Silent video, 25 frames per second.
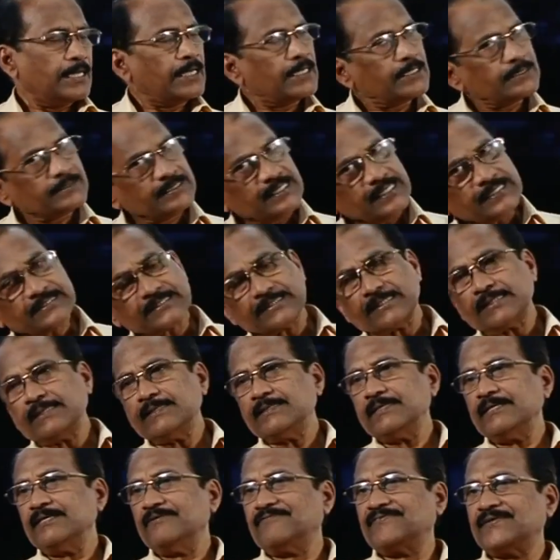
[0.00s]
GST,
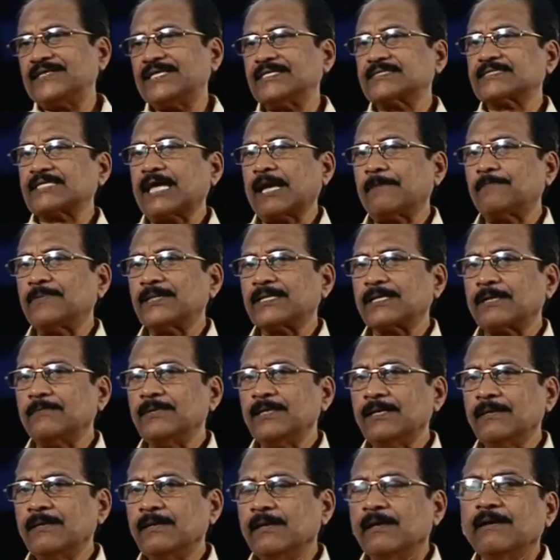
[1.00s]
if it is applicable,
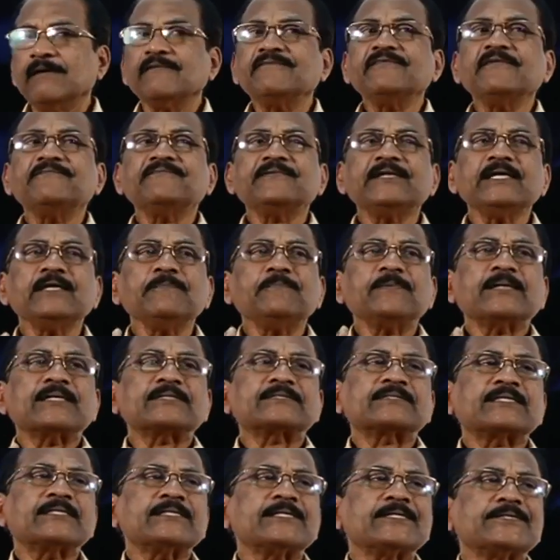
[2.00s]

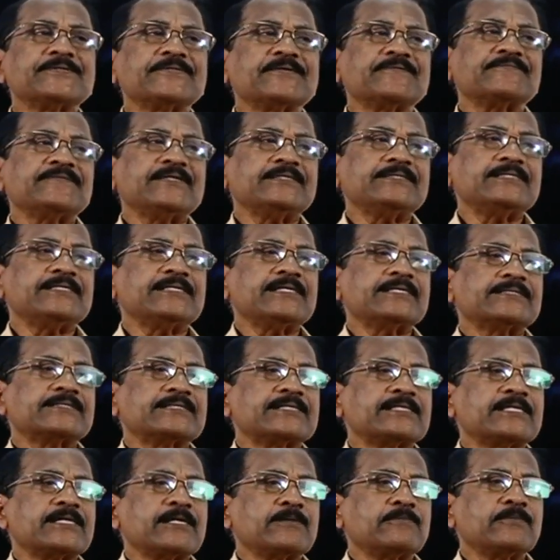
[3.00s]
50% of the
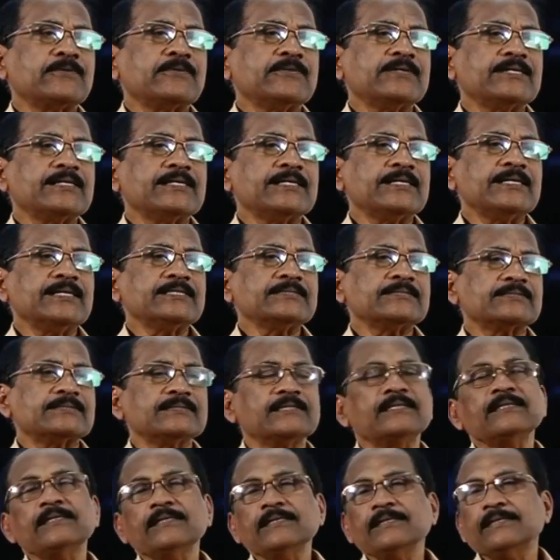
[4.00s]
GST amount is
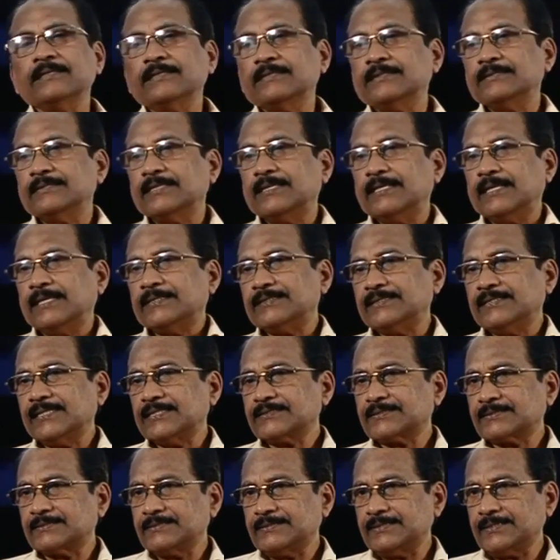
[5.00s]

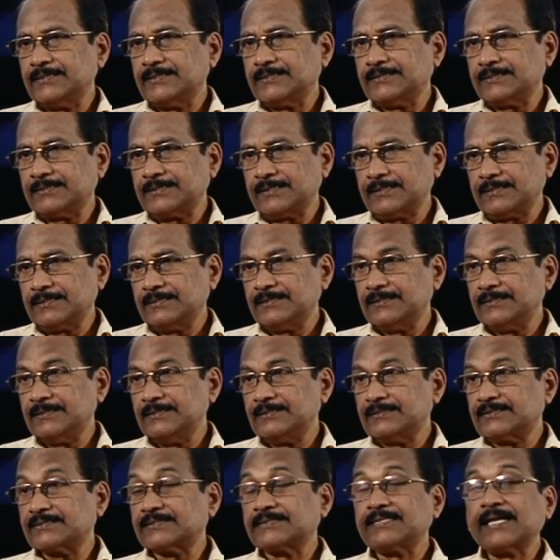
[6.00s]
SGT,
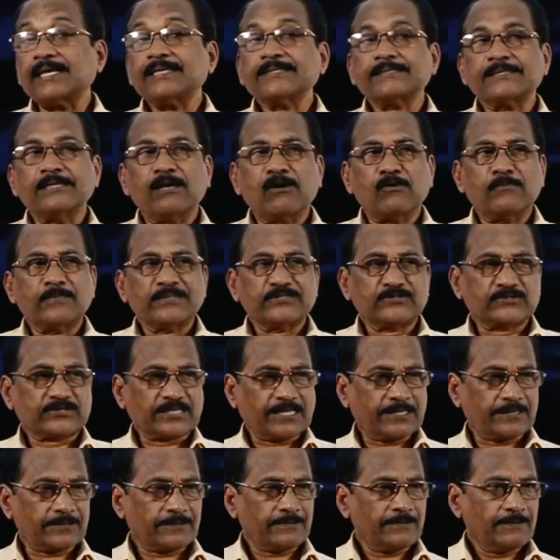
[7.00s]
state government
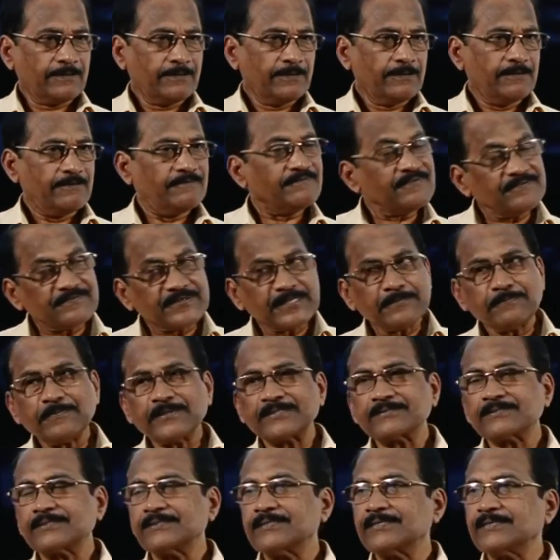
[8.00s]
share,
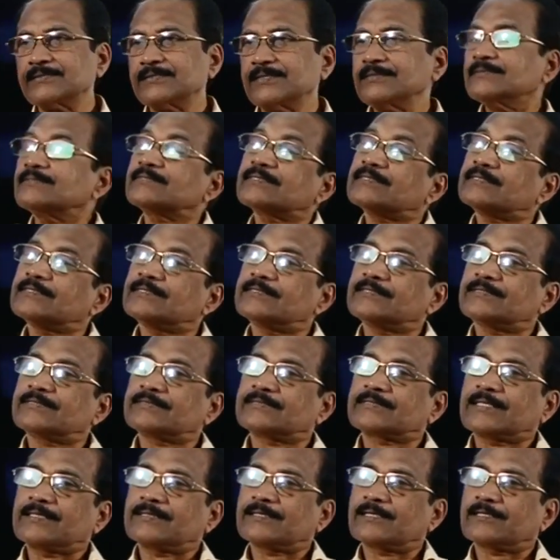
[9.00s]
50% is
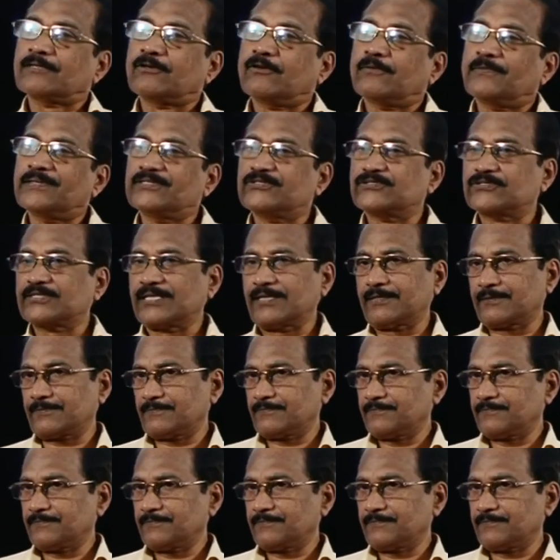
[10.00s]
central government share.